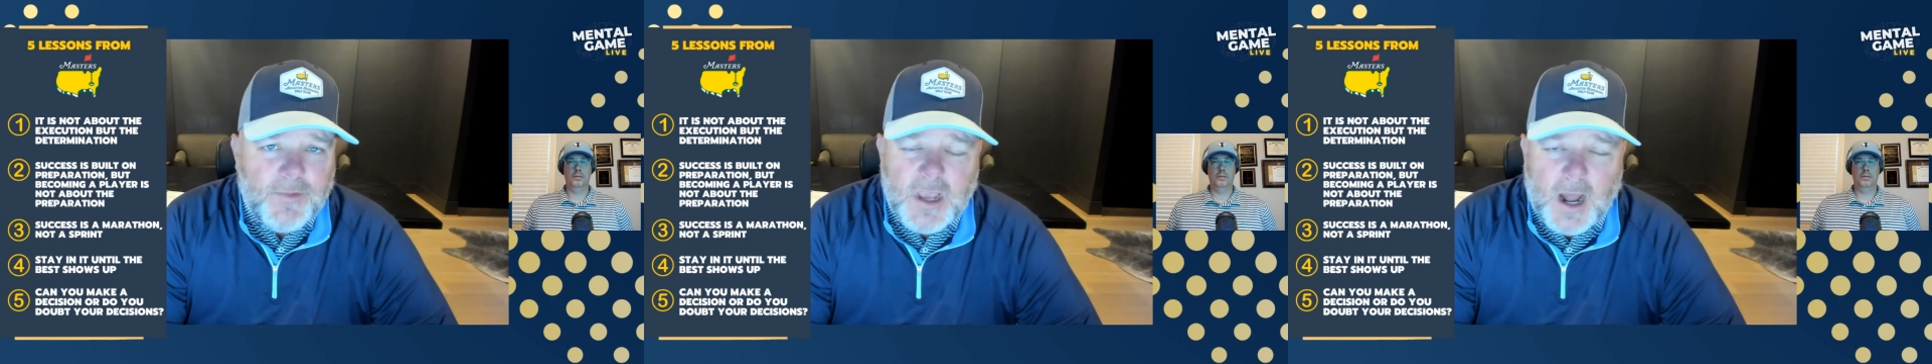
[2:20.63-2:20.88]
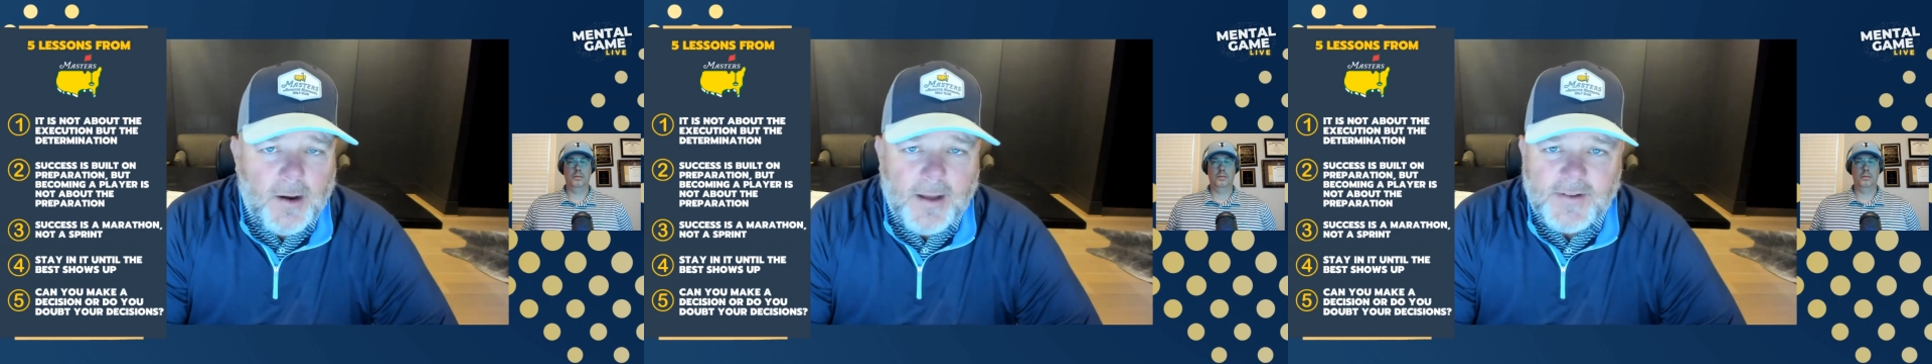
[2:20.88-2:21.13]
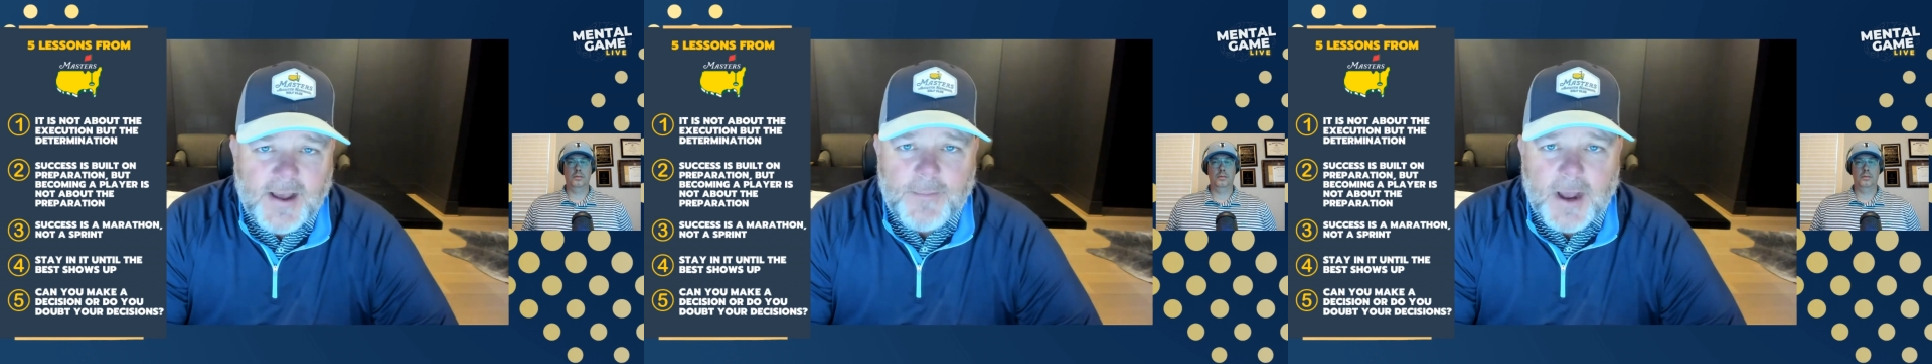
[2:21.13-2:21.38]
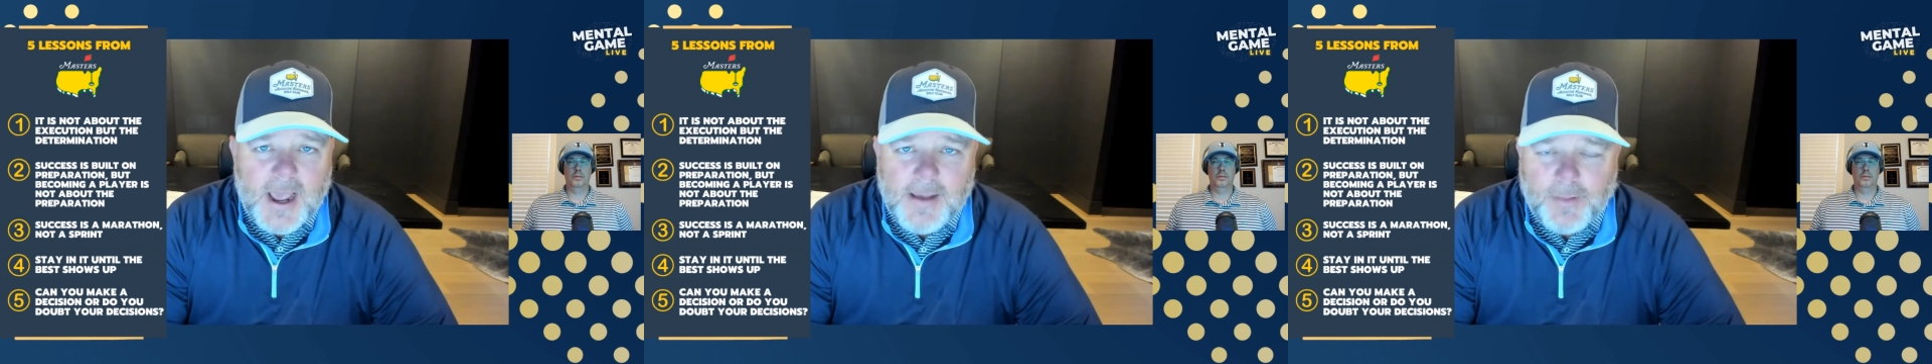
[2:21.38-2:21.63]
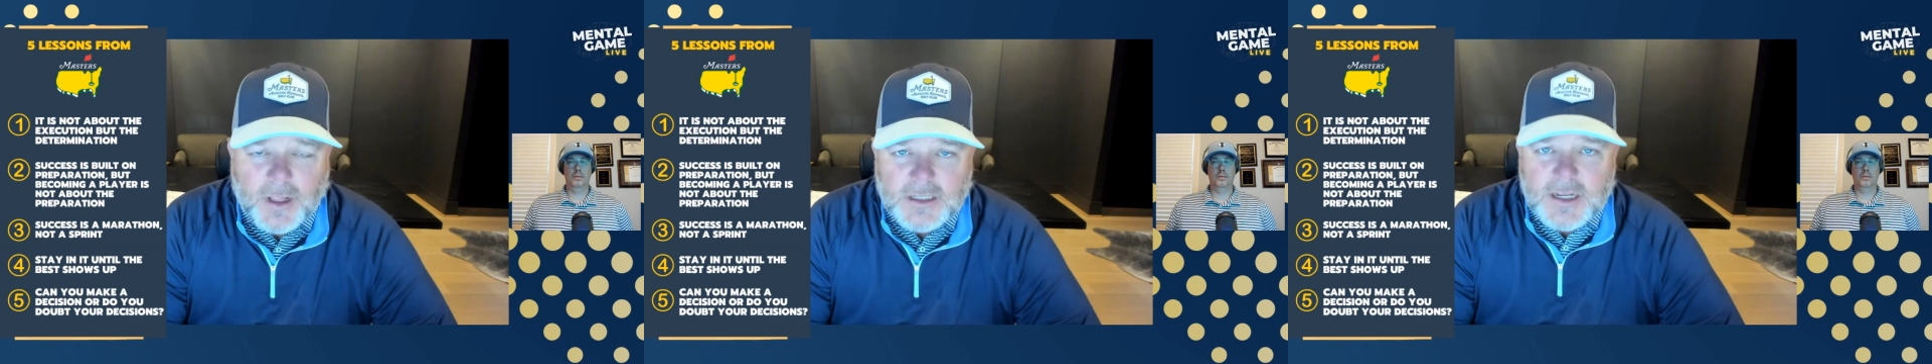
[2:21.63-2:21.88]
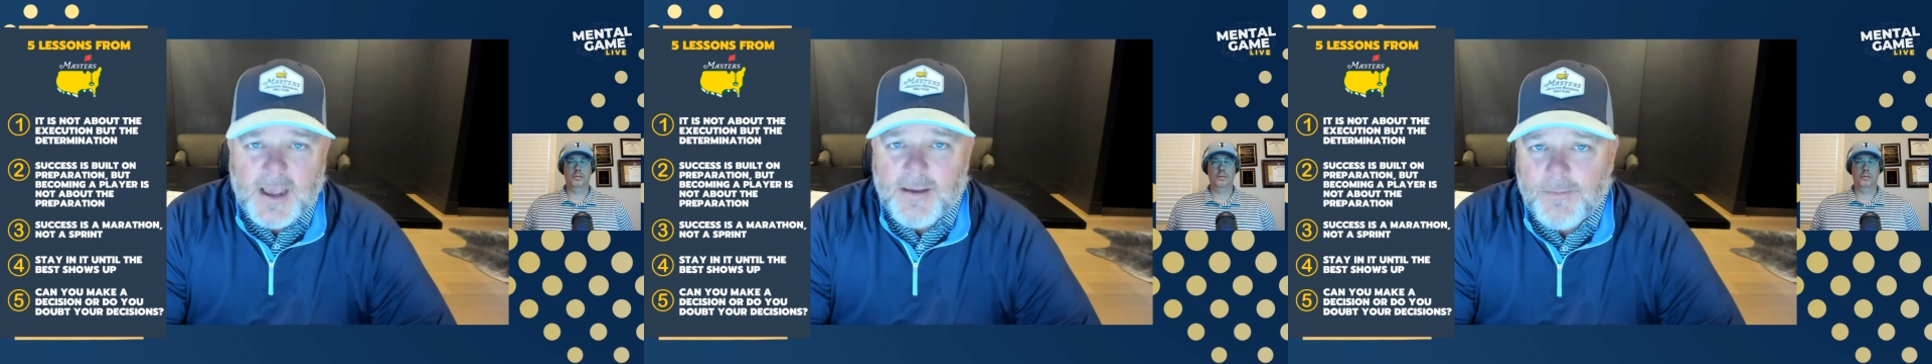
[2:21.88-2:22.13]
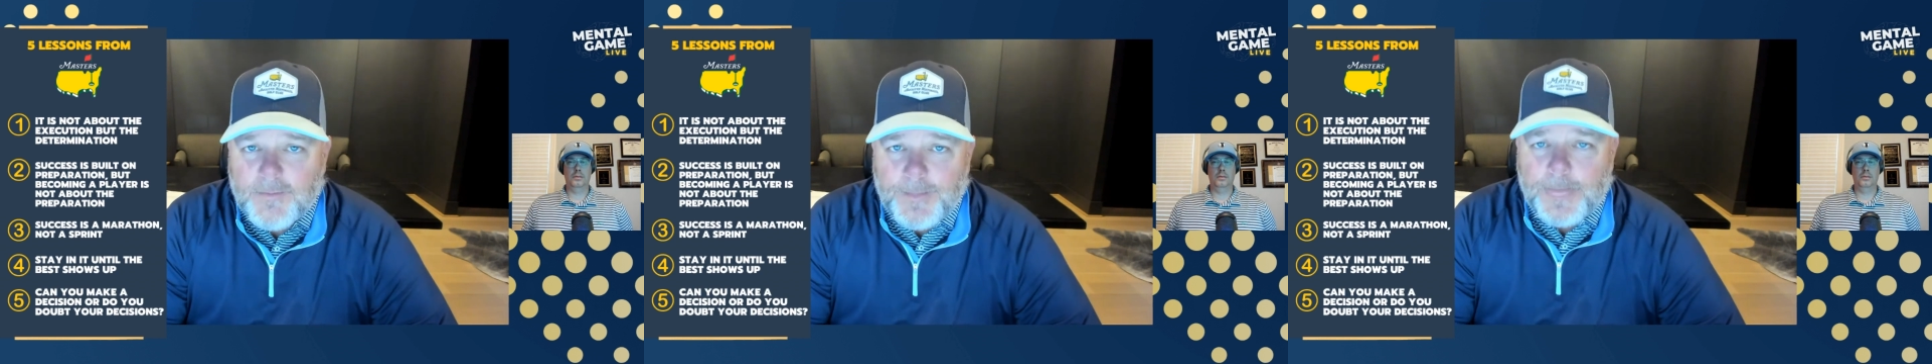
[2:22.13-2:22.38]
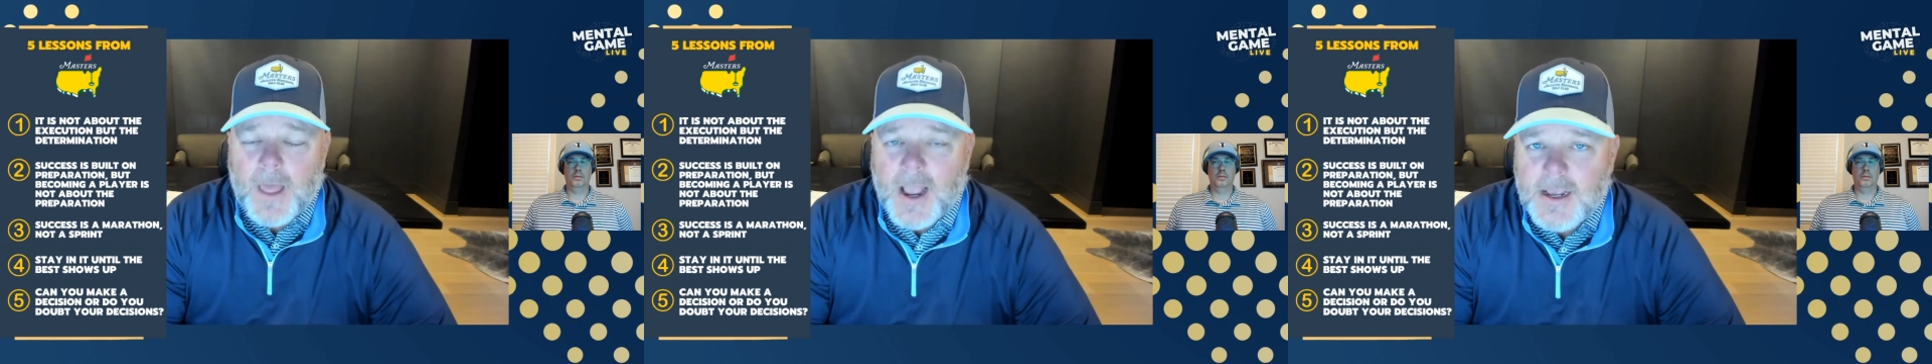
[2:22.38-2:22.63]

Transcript: I don't have to have my A plus game. I